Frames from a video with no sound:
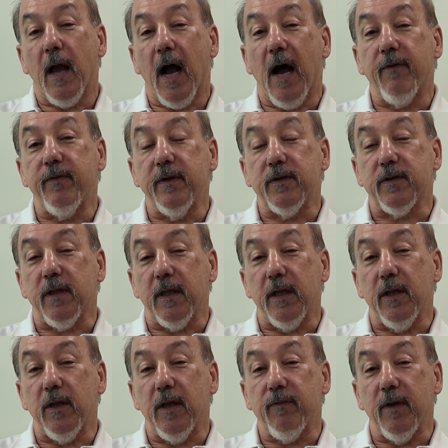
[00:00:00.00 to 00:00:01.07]

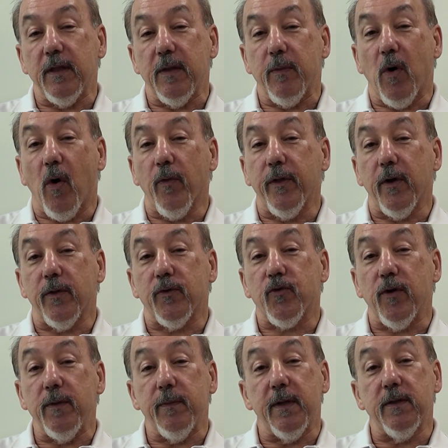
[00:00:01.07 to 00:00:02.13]
Obviously, giving them all the other
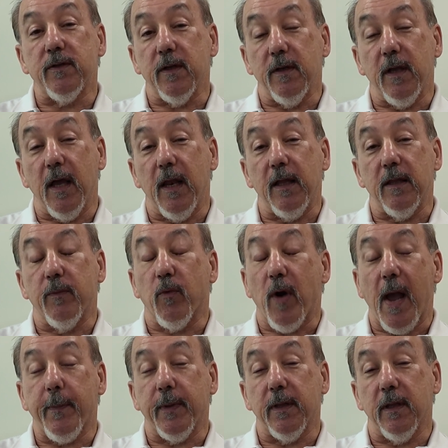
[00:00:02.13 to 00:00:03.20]
treatments and getting them
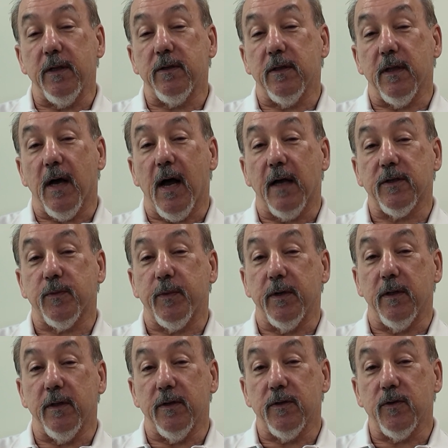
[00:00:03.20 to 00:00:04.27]
rapidly to the
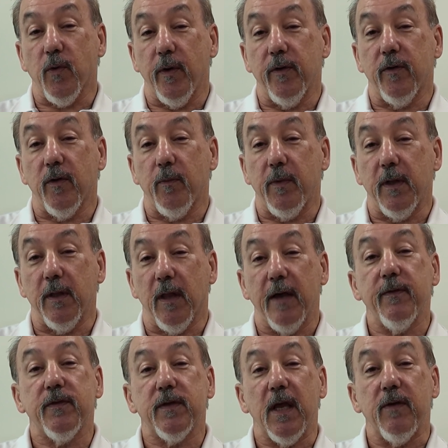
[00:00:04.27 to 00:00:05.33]
hospital is going to be
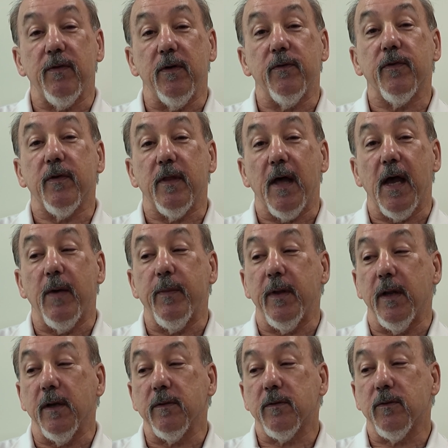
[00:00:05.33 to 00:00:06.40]
life-saving for them,
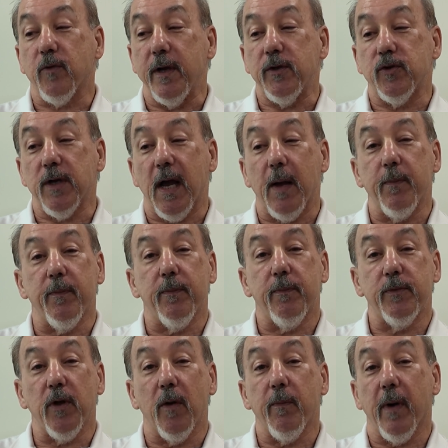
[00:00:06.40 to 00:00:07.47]
and a great job
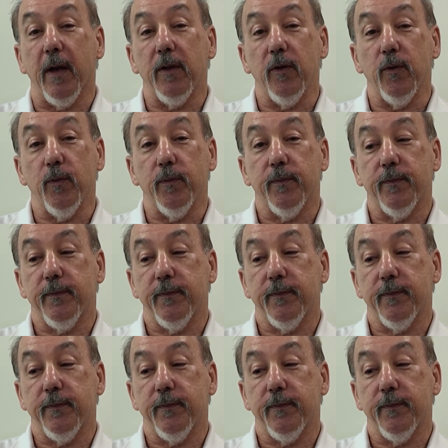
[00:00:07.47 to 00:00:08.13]
done by you.